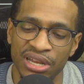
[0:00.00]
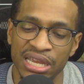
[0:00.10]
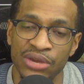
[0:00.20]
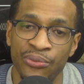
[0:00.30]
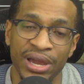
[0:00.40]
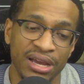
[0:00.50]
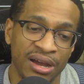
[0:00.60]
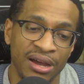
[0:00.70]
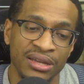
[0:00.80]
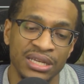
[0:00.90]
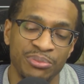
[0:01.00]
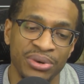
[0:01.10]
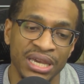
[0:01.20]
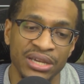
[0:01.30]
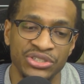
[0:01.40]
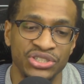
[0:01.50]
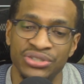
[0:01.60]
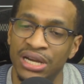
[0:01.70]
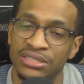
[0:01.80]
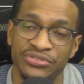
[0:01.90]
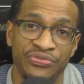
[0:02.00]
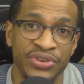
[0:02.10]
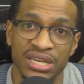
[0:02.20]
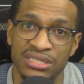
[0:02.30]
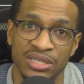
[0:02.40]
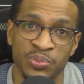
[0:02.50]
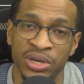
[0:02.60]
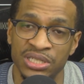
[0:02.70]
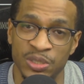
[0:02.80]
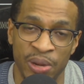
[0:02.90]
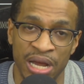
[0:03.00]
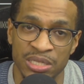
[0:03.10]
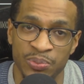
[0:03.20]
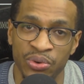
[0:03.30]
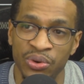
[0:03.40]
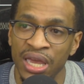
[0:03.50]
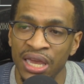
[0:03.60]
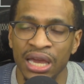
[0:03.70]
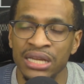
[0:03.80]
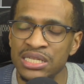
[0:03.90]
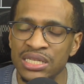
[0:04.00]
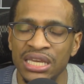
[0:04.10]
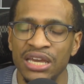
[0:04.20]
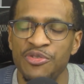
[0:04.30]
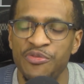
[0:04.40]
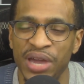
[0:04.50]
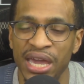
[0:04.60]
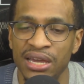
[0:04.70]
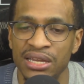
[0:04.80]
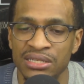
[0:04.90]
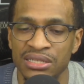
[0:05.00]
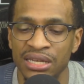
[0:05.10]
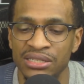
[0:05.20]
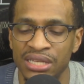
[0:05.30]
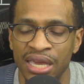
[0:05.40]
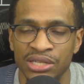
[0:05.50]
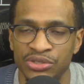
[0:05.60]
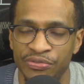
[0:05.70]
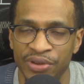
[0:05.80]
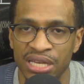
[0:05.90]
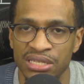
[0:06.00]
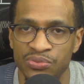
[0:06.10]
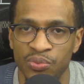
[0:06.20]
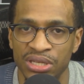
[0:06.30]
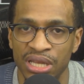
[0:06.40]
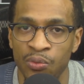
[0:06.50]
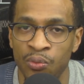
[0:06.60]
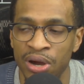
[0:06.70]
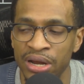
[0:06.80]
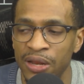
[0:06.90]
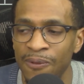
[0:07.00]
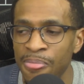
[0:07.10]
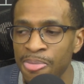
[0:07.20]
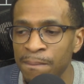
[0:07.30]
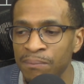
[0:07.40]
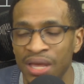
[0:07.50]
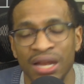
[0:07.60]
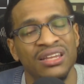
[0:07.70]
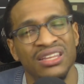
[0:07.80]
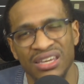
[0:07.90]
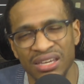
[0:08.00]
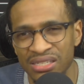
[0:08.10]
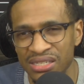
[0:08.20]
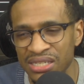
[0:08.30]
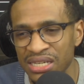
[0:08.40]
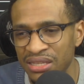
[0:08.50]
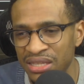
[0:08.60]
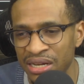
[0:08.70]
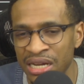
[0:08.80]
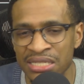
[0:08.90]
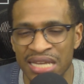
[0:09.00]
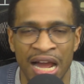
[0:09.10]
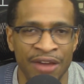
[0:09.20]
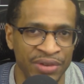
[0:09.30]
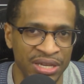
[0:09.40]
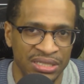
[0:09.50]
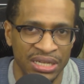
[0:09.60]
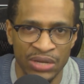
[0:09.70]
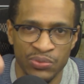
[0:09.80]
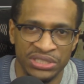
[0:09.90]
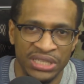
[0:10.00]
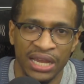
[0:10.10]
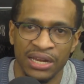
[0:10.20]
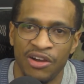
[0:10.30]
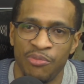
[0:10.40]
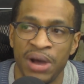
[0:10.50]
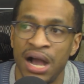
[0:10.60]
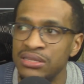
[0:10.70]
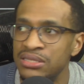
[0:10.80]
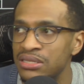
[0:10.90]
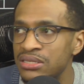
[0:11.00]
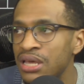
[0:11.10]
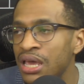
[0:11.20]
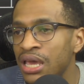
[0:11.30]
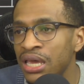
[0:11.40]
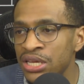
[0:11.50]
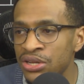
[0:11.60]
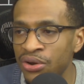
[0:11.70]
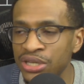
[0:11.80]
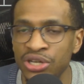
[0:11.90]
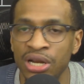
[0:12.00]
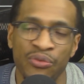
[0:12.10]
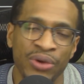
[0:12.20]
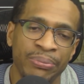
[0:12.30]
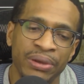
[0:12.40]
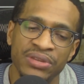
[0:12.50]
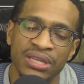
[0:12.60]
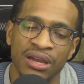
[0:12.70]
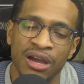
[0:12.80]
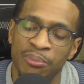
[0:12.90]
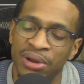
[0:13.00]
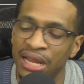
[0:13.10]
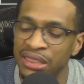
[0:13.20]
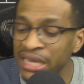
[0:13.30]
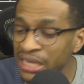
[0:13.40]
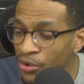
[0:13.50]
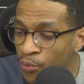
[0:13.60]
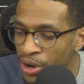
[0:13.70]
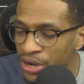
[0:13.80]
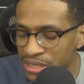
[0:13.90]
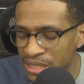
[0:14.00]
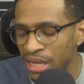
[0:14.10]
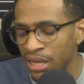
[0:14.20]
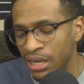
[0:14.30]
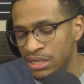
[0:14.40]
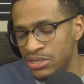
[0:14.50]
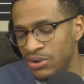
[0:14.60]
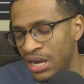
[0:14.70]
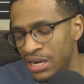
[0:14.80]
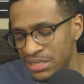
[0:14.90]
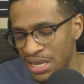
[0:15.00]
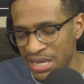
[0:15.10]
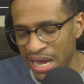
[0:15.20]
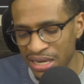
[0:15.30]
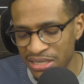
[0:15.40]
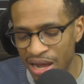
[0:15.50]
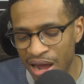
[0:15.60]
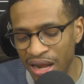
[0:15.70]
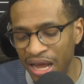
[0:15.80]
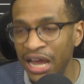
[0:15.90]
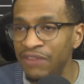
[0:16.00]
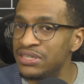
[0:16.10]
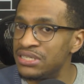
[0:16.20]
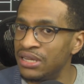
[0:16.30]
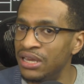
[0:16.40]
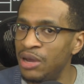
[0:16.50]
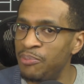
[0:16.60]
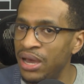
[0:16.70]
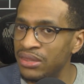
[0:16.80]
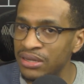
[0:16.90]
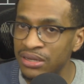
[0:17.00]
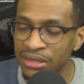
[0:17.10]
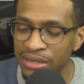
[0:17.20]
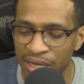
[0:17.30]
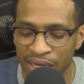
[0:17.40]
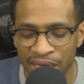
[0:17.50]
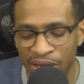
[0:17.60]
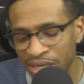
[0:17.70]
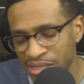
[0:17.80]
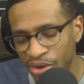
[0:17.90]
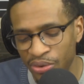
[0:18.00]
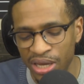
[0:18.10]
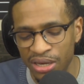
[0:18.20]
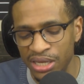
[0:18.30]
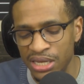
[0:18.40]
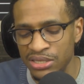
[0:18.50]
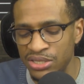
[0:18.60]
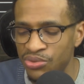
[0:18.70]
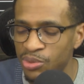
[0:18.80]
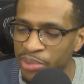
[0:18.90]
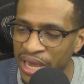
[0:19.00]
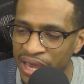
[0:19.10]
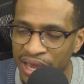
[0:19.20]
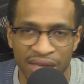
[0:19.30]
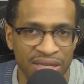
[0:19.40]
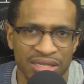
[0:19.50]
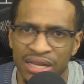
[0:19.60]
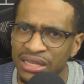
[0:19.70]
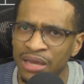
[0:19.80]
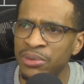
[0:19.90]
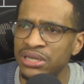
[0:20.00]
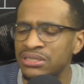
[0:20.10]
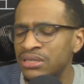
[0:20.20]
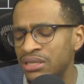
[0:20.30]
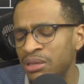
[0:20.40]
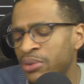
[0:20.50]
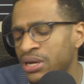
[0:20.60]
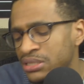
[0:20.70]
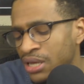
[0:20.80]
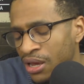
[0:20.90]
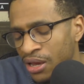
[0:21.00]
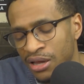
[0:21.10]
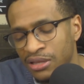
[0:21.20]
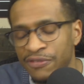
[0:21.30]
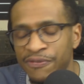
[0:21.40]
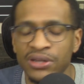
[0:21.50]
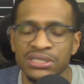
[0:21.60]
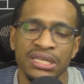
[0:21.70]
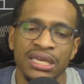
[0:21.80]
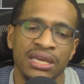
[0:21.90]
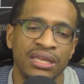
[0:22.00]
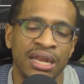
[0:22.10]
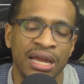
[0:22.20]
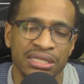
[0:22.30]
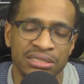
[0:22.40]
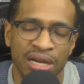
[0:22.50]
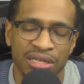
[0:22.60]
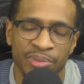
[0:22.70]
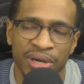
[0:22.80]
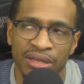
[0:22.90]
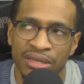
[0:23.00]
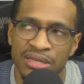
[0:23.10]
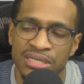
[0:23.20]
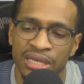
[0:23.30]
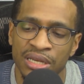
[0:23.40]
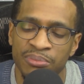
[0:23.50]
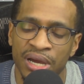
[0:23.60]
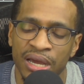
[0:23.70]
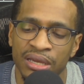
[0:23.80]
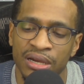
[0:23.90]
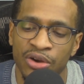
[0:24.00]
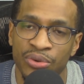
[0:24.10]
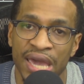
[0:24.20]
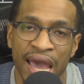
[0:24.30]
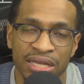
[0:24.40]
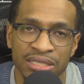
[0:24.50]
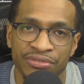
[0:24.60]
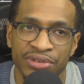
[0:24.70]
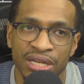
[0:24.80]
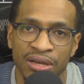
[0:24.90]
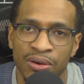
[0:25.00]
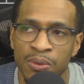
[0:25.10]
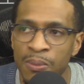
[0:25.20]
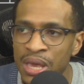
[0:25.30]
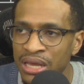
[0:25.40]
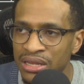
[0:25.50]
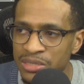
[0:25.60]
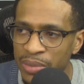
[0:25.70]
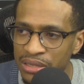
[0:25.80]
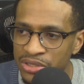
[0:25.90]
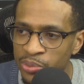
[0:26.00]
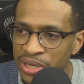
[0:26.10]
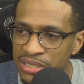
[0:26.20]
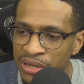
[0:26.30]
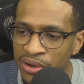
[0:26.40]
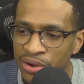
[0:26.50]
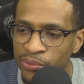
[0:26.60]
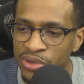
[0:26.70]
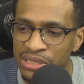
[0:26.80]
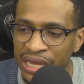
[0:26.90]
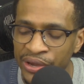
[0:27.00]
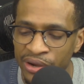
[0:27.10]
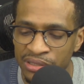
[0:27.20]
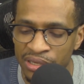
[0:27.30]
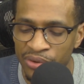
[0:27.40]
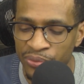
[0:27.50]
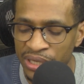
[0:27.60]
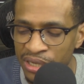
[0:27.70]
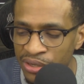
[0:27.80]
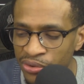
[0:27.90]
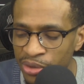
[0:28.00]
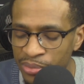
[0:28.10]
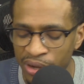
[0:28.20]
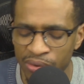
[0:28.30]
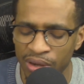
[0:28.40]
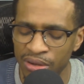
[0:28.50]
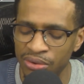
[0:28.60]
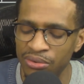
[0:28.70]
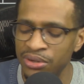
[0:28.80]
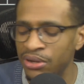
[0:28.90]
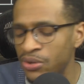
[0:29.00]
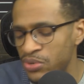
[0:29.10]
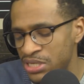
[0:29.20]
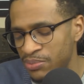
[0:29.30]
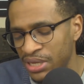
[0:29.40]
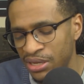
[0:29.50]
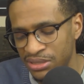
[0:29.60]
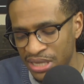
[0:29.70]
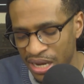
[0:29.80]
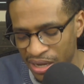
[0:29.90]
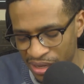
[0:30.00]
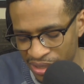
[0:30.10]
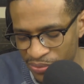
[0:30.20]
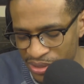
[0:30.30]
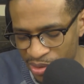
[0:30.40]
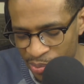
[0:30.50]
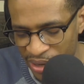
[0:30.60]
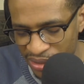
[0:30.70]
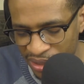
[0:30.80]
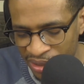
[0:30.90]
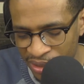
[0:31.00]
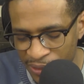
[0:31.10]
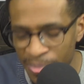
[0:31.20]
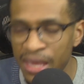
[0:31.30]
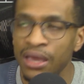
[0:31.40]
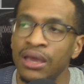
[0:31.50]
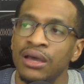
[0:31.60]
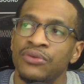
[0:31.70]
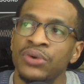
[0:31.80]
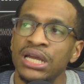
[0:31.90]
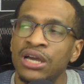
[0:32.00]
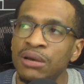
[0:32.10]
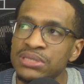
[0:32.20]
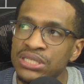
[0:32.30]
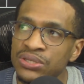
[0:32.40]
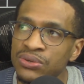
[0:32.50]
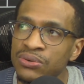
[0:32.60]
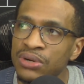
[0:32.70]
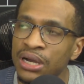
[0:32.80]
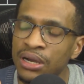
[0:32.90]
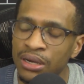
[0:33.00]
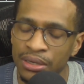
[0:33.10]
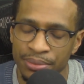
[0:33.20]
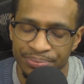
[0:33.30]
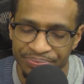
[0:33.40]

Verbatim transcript: he retconned it, but he just tried to fix as much as possible and just give fans and just casual fans what they wanted. And I think he succeeded there. It's obvious that he was checking off boxes, you know, and trying to wrap everything up, but I think it worked. And so, guys, that is all I have to say about the good. Now, let's go ahead and get into the bad. And it's not that much. It's not that much. The first thing, and I talked about this in my uh, reaction video that's about two minutes long, was a character that really annoyed me. Oh, hold on. No, there was something else that I there was about the good. When it comes to um,